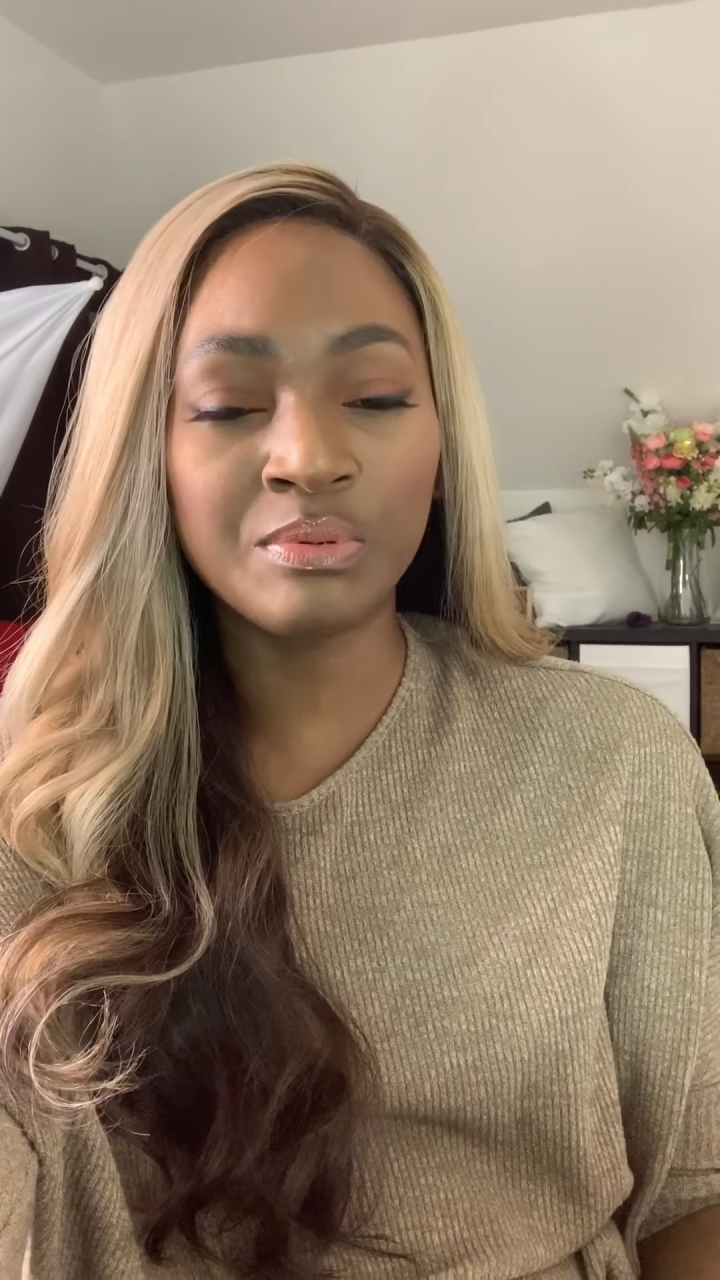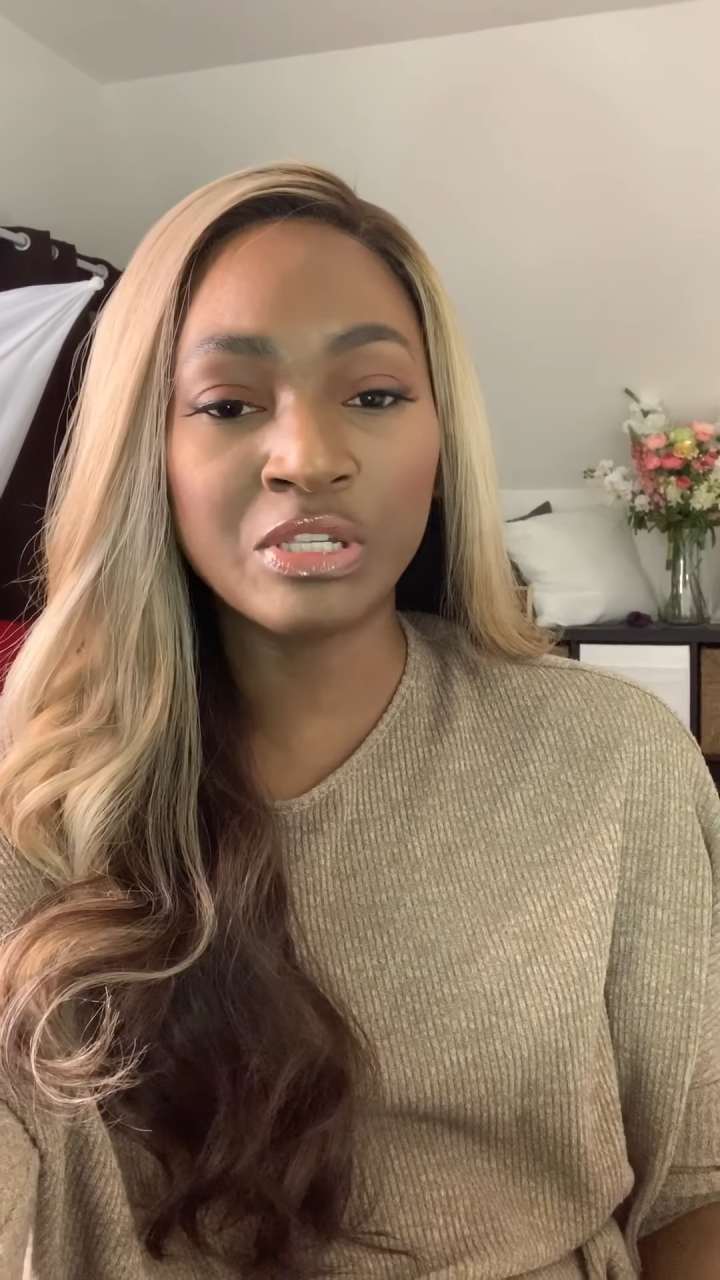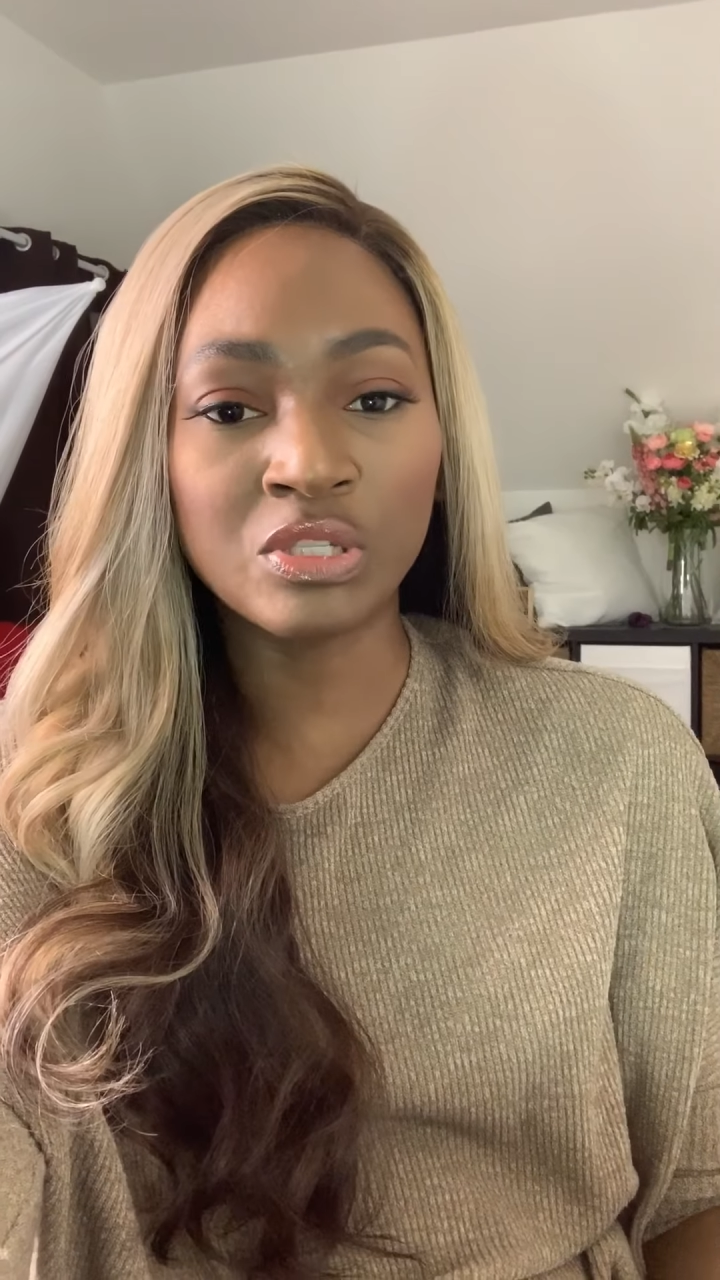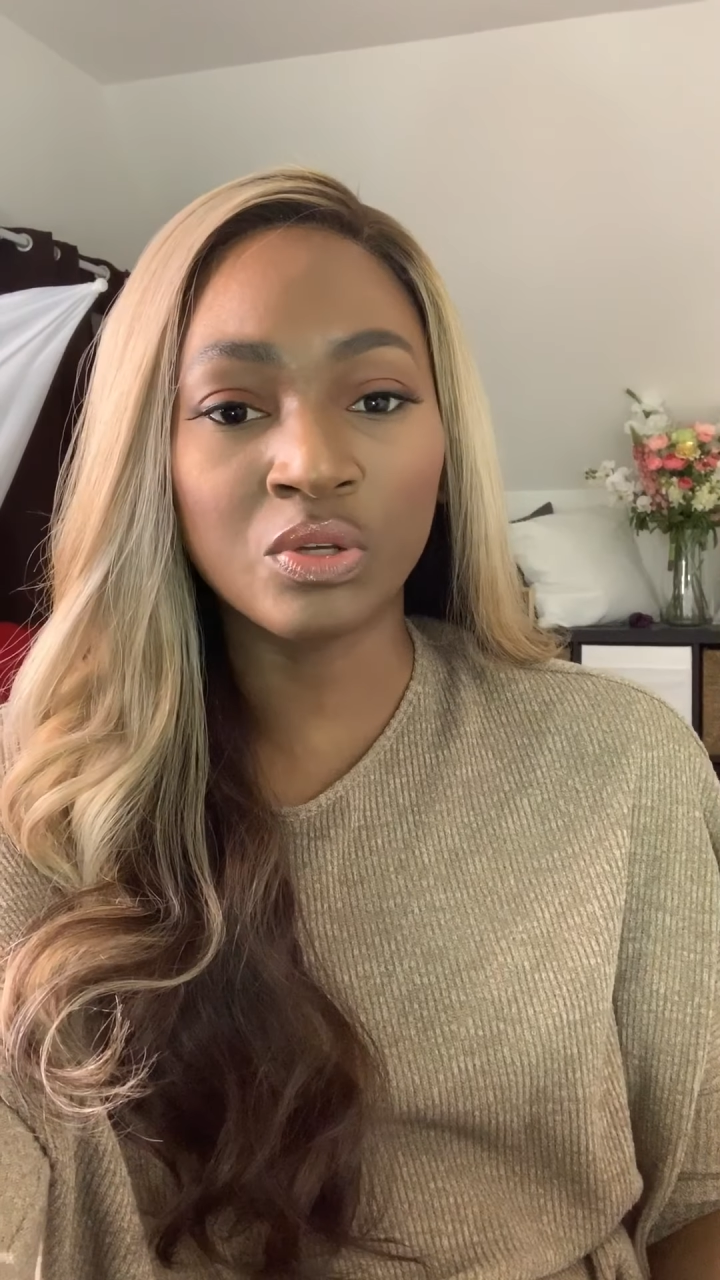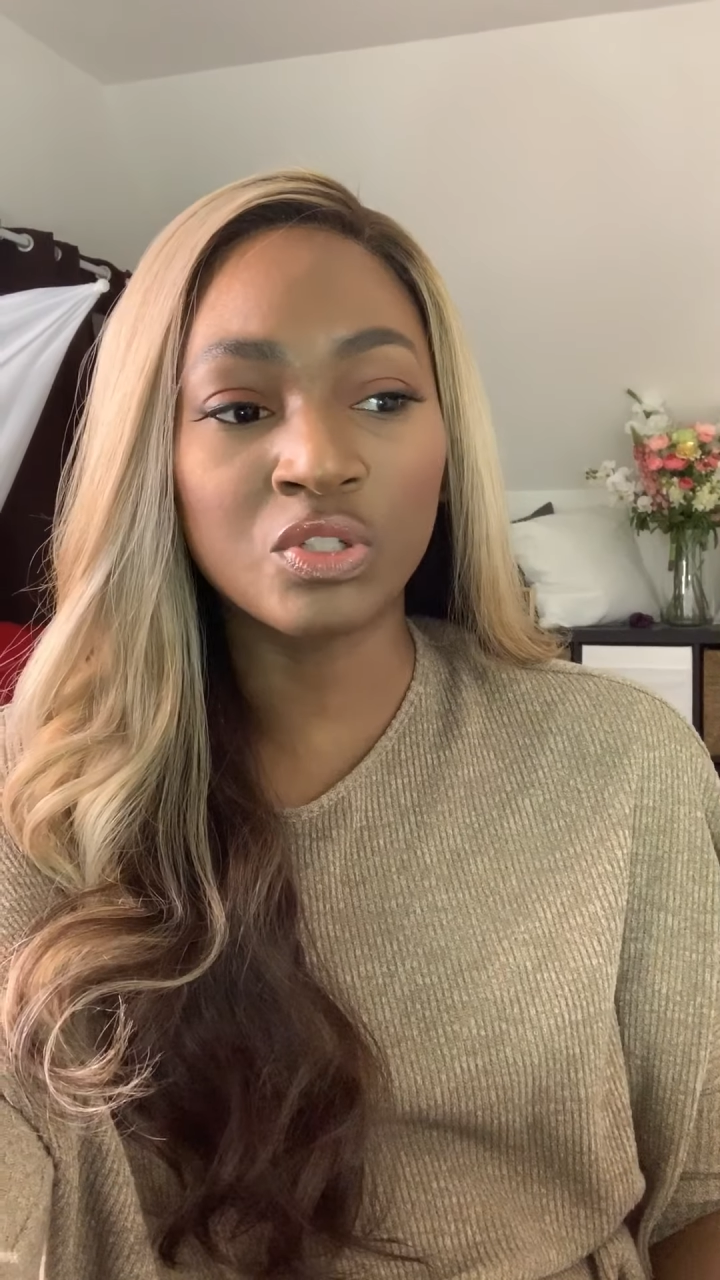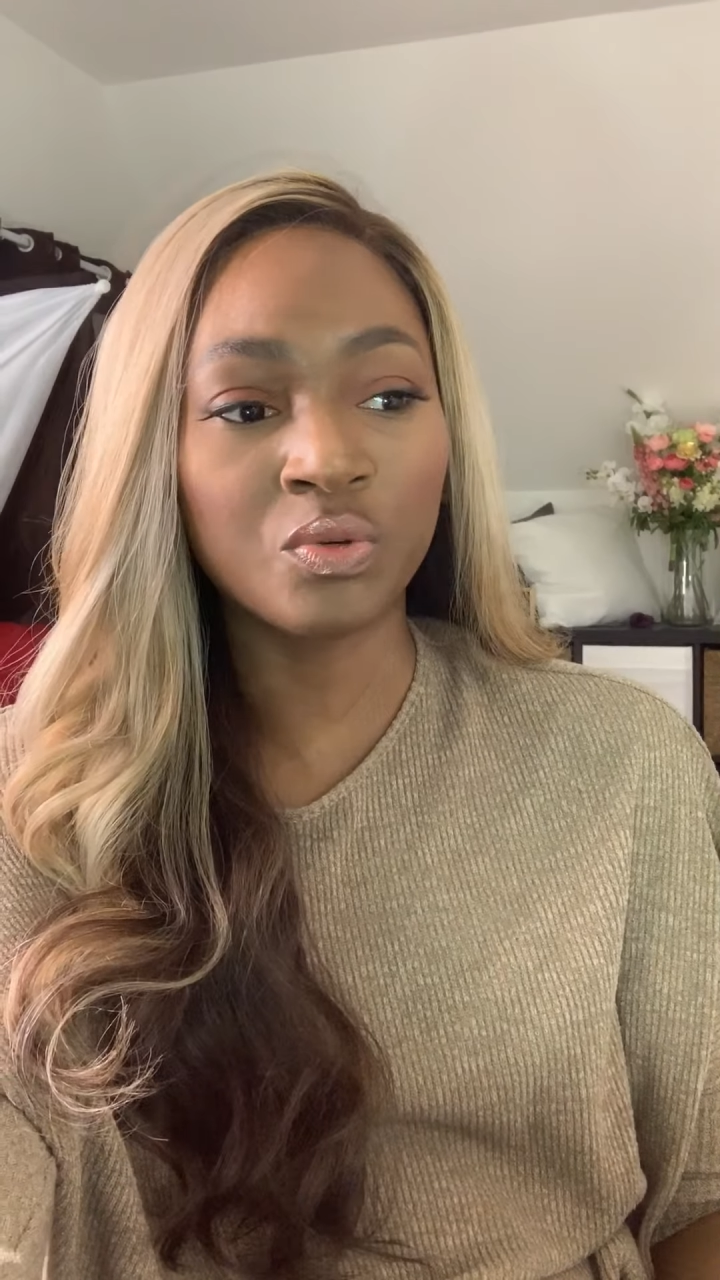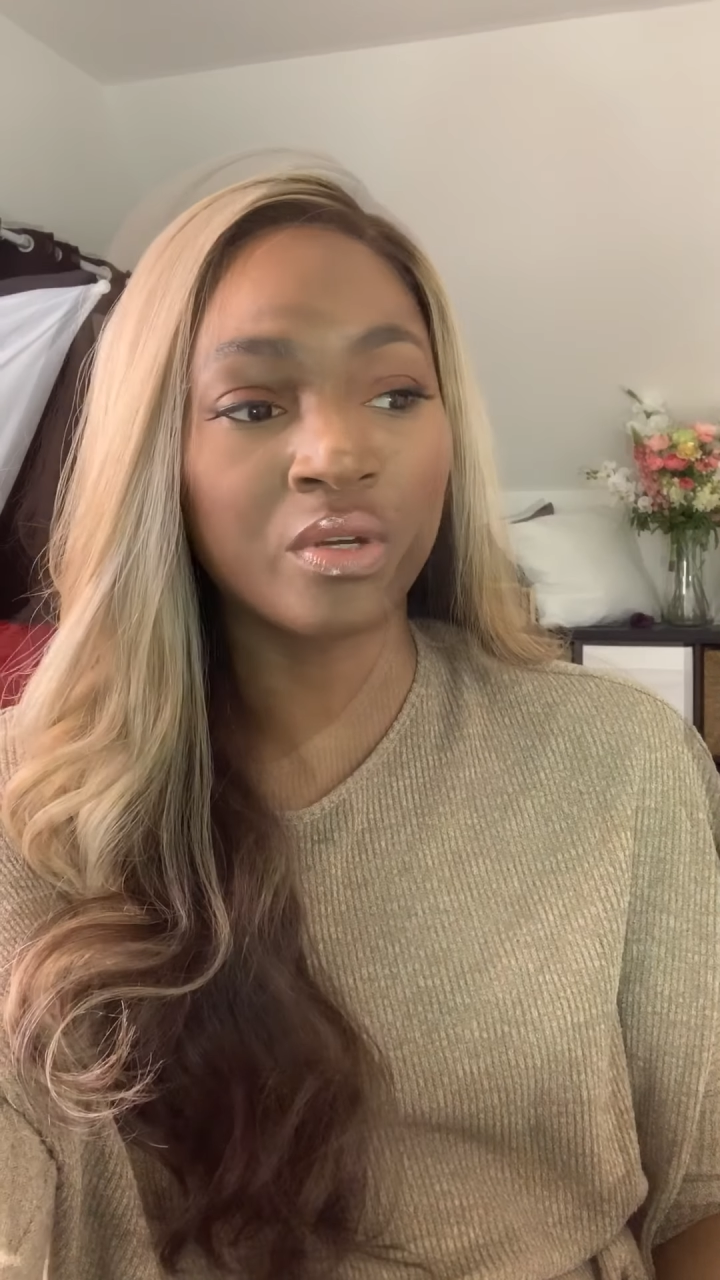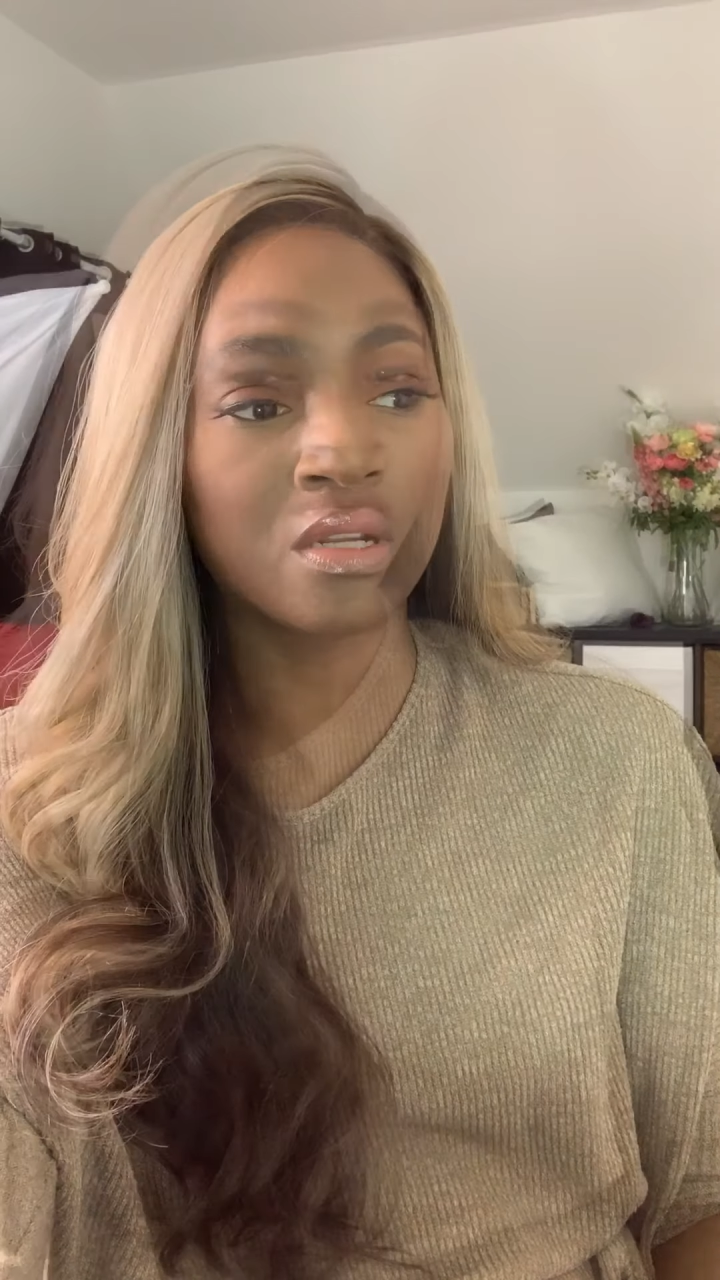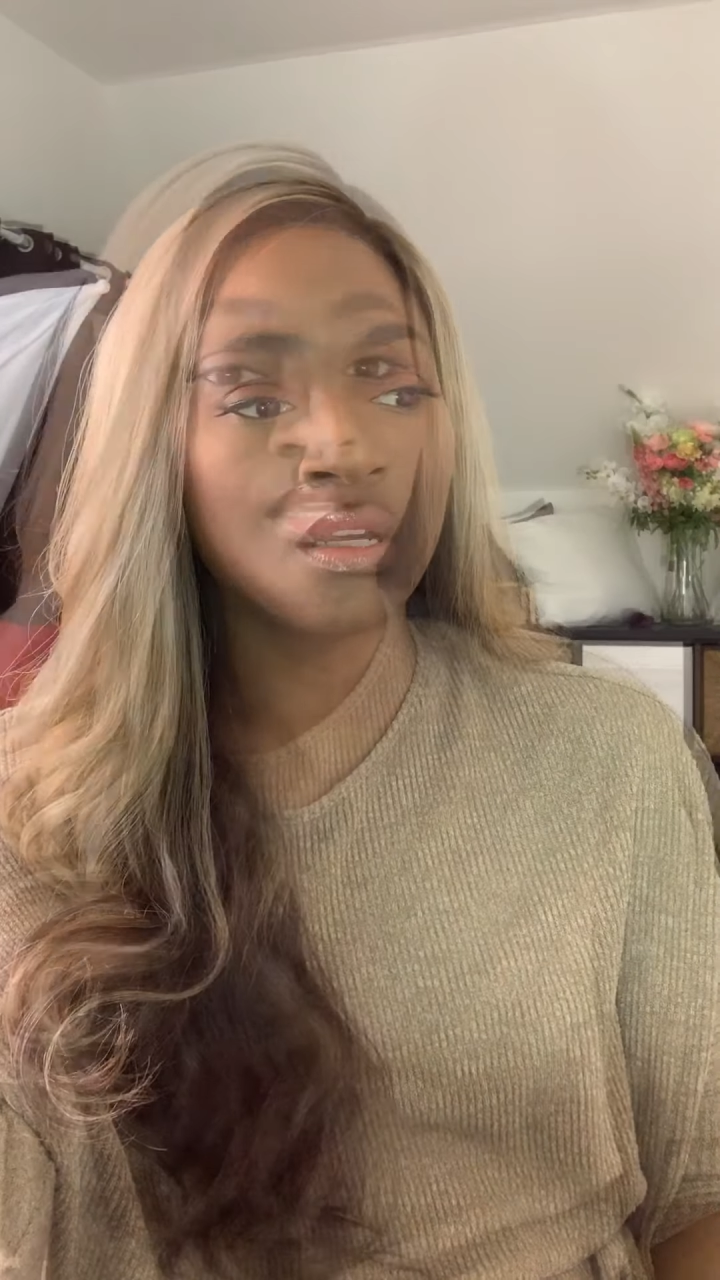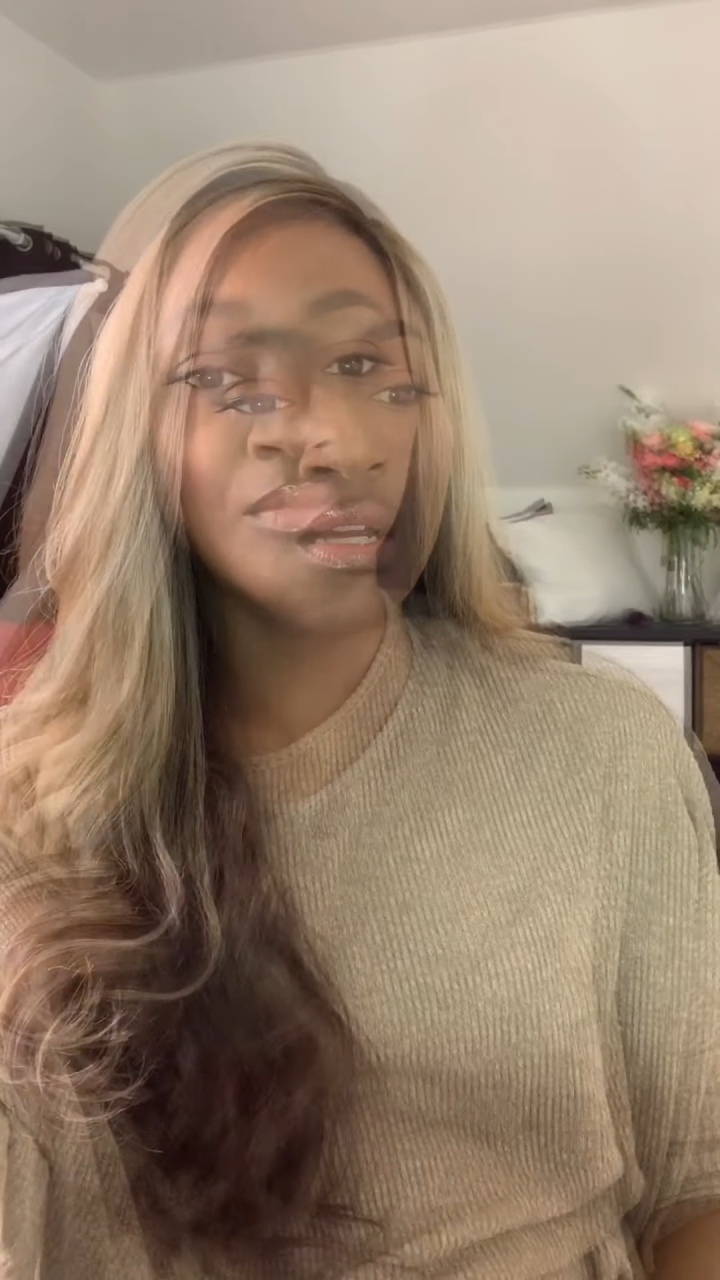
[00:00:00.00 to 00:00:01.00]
pieces onto it.